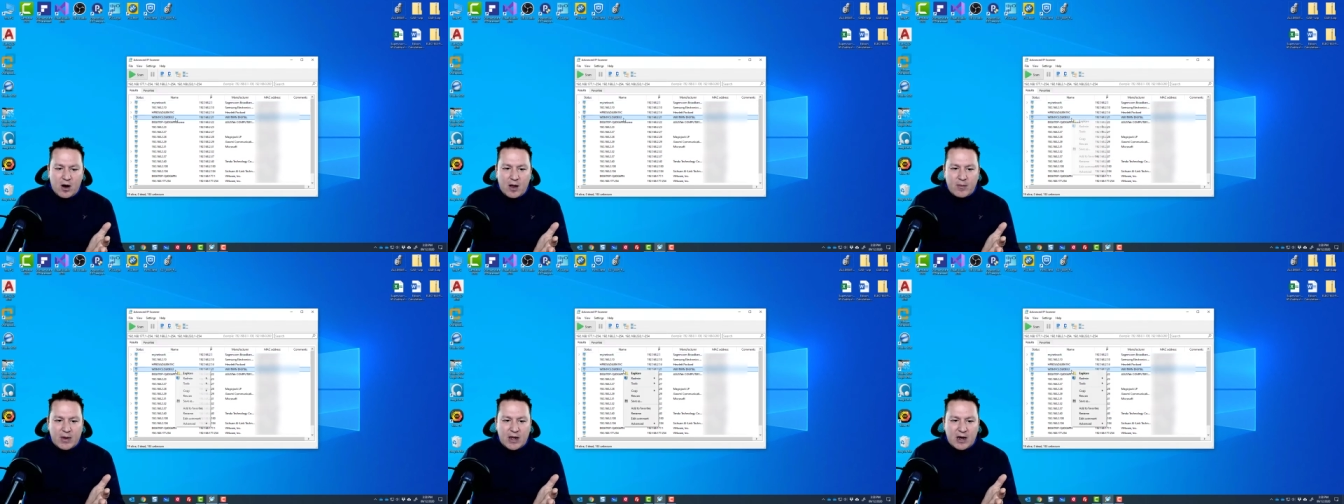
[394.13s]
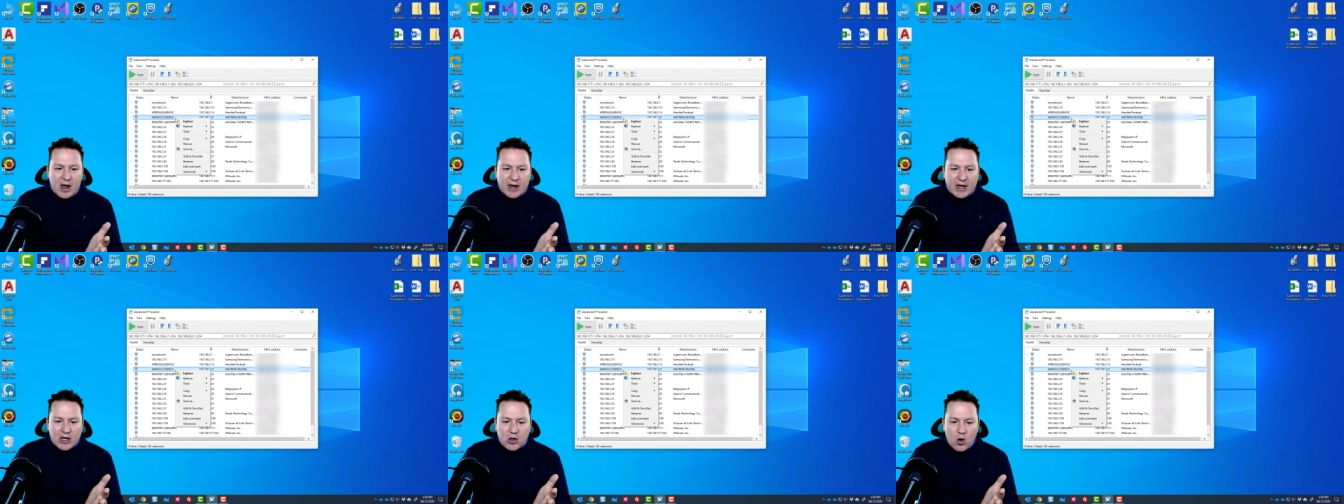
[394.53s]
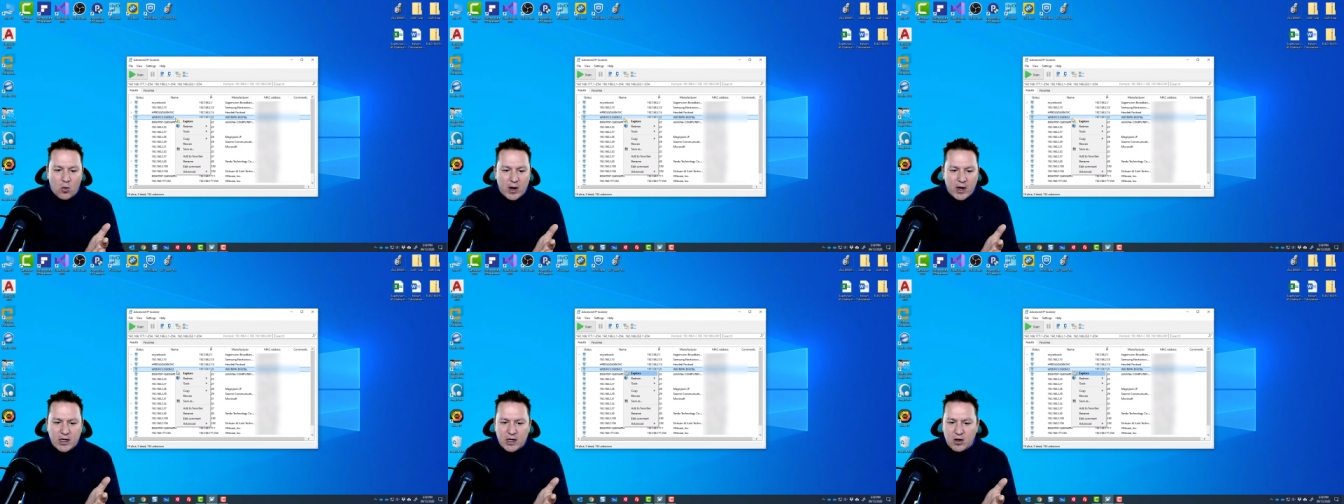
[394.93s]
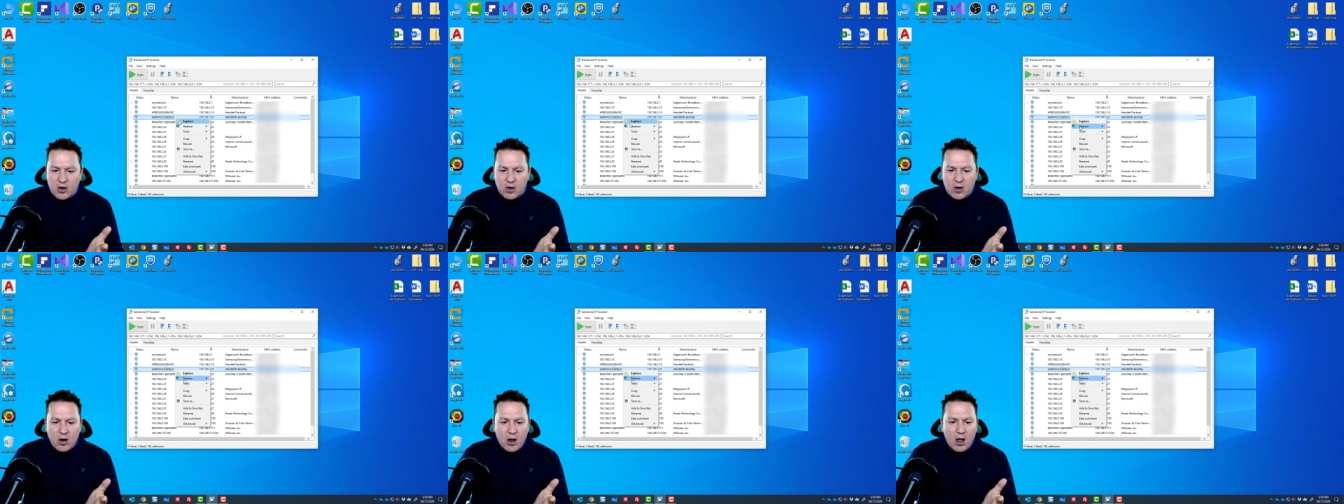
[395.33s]
I mean, I can go in
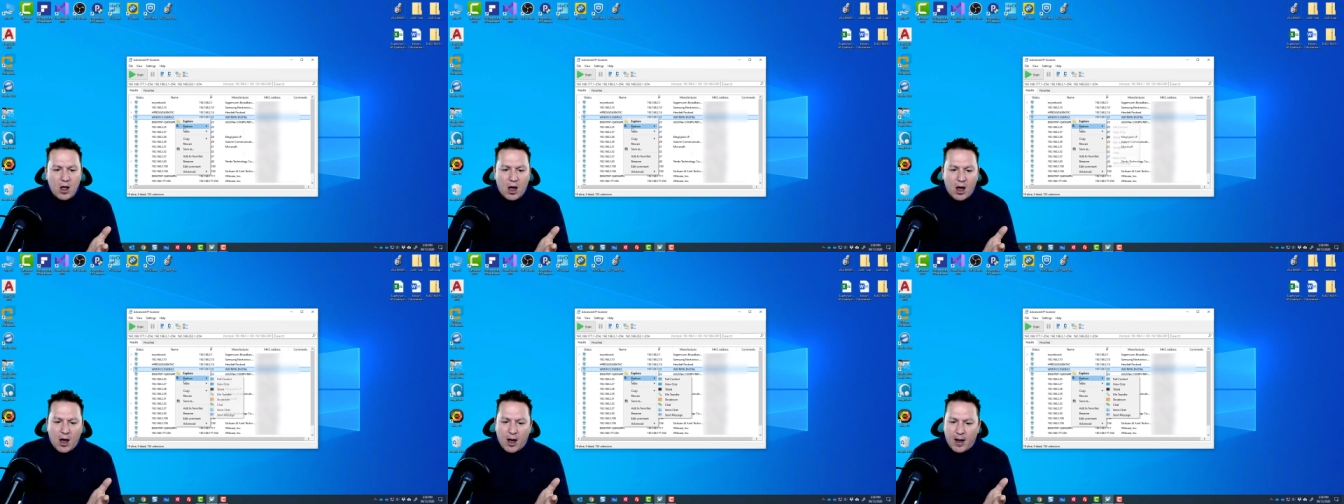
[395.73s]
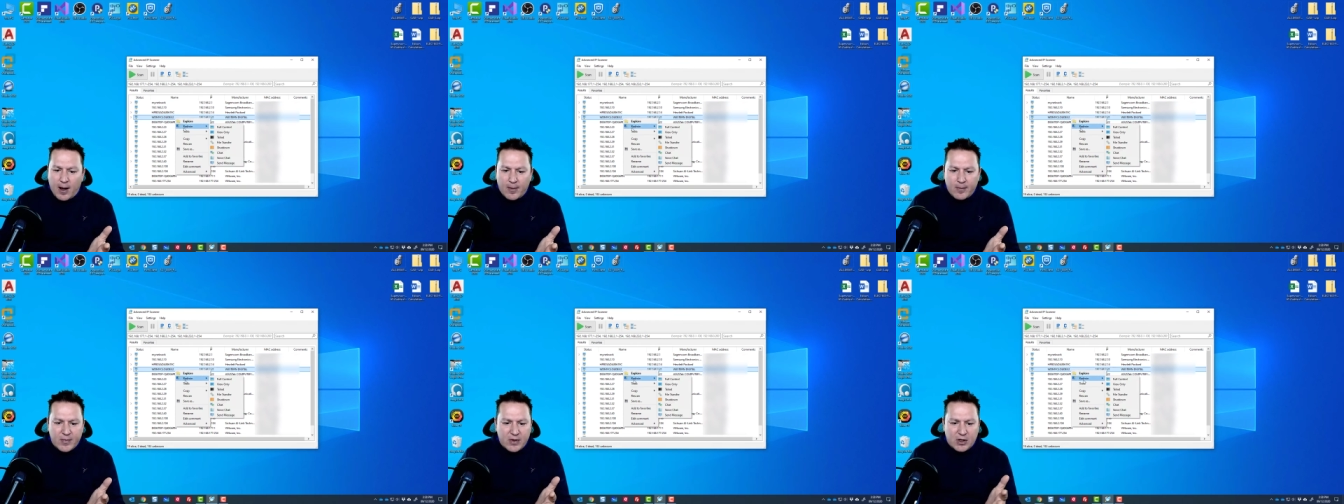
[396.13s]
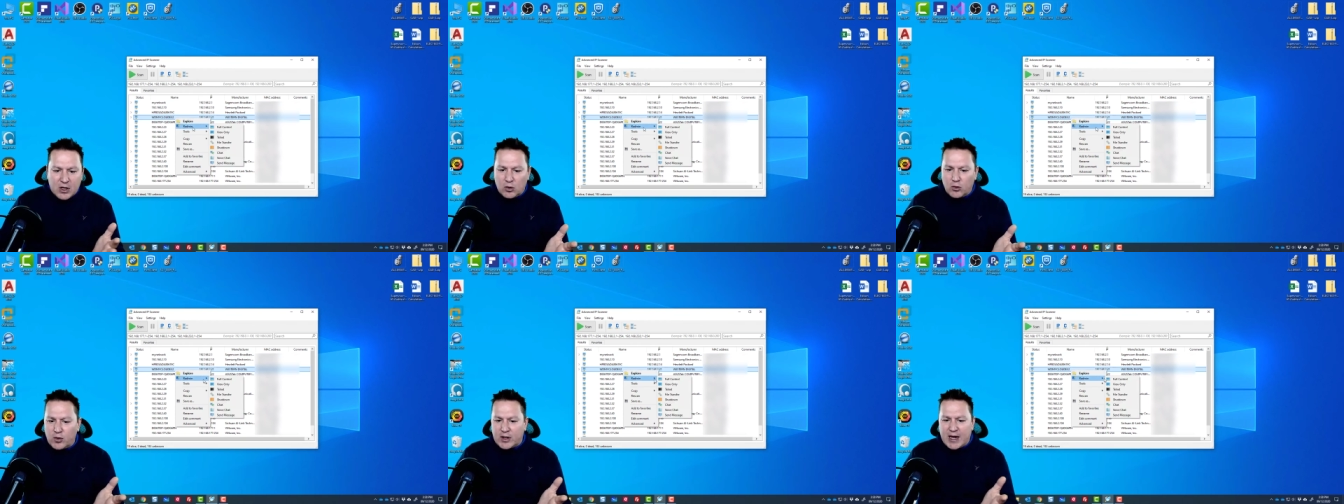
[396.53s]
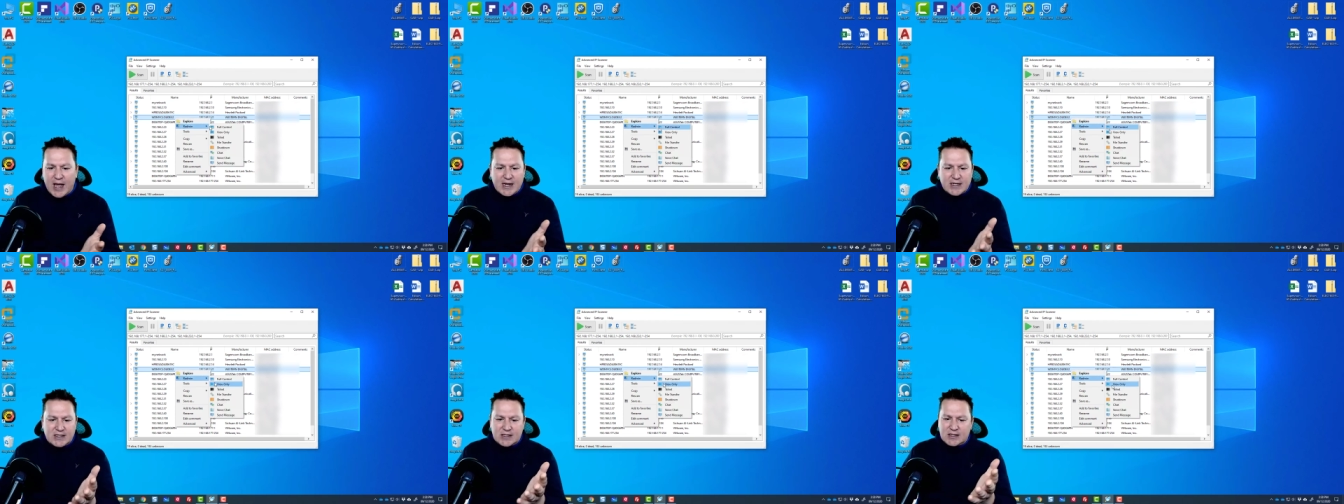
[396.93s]
here, um, you can look
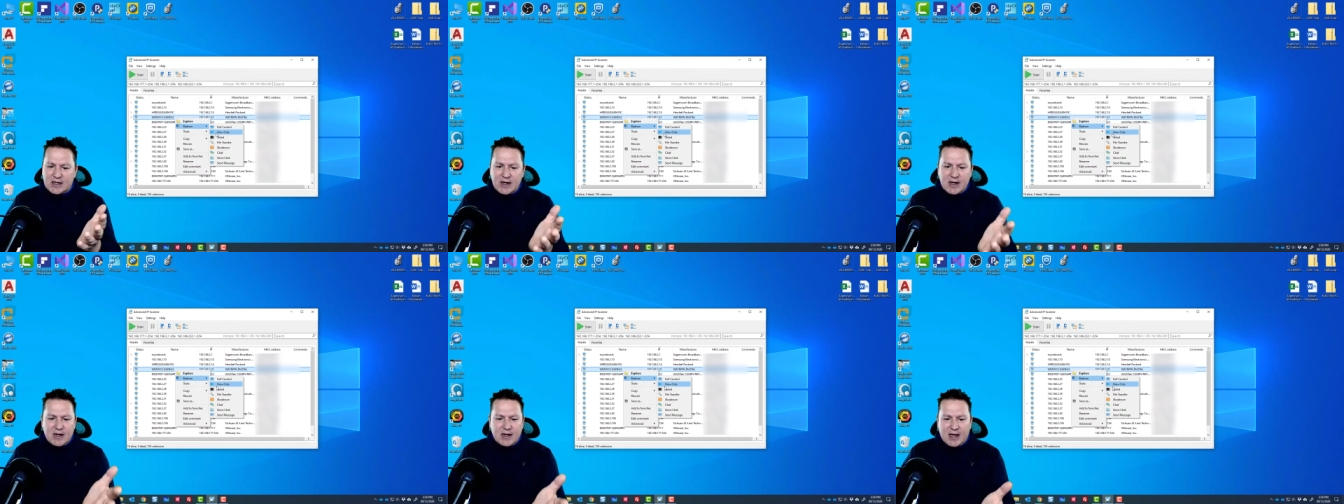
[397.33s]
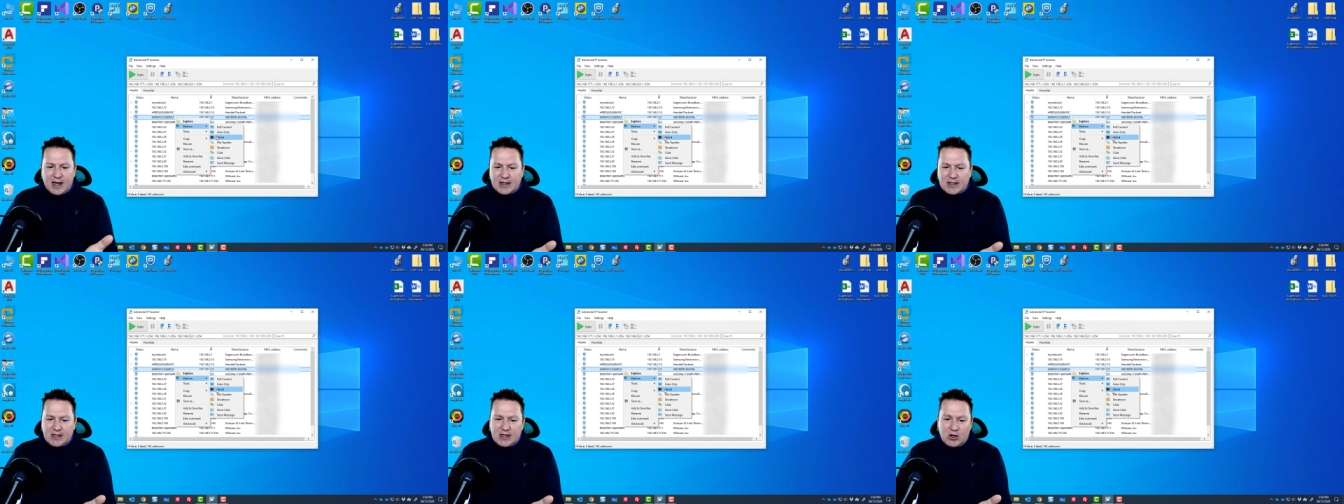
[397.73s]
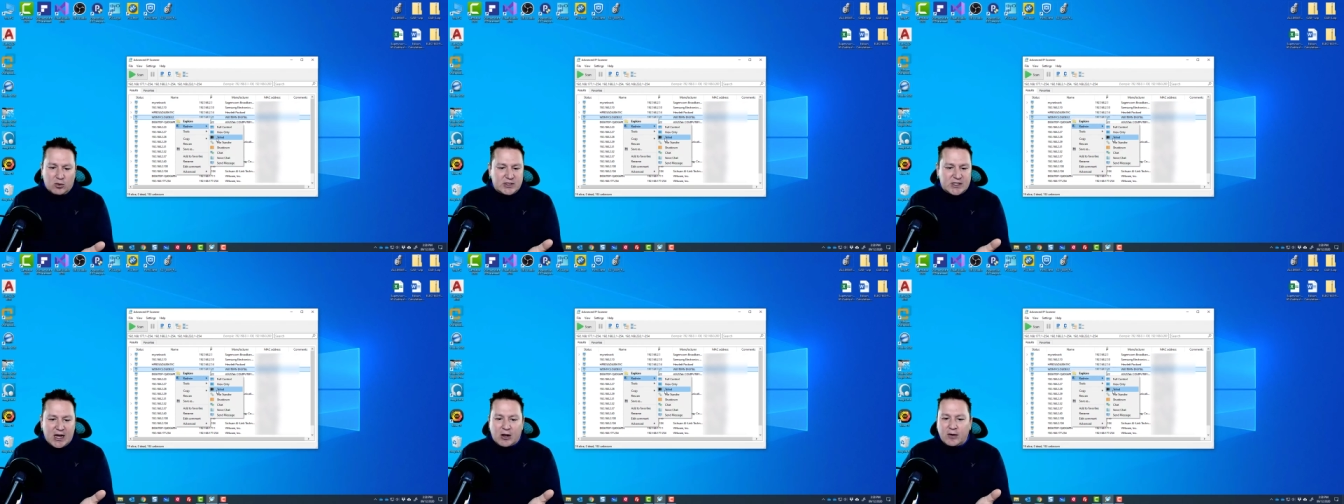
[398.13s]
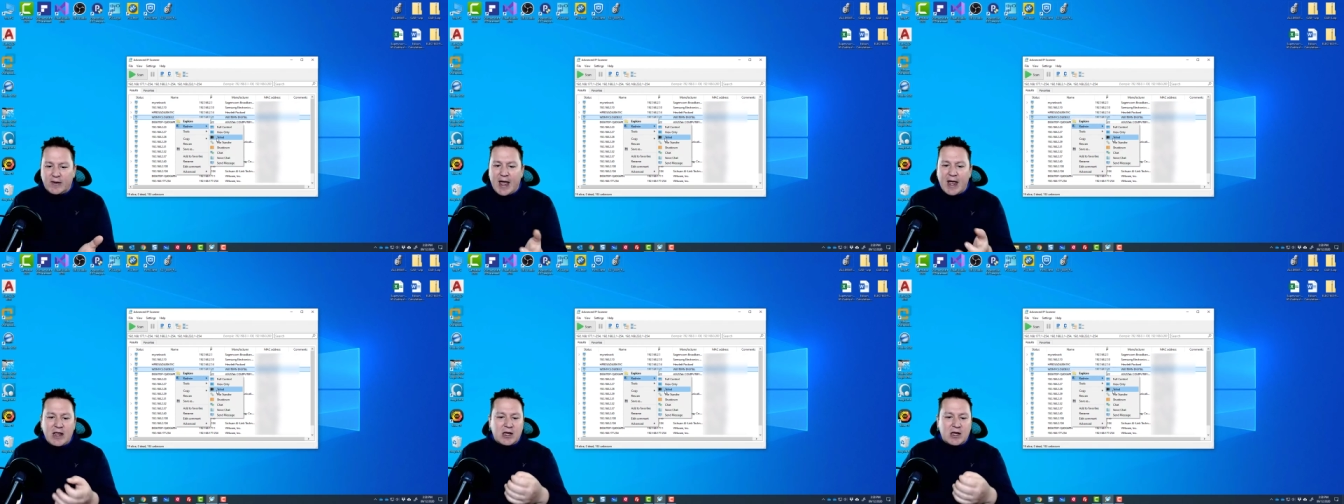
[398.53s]
at Uh, you know, telnet.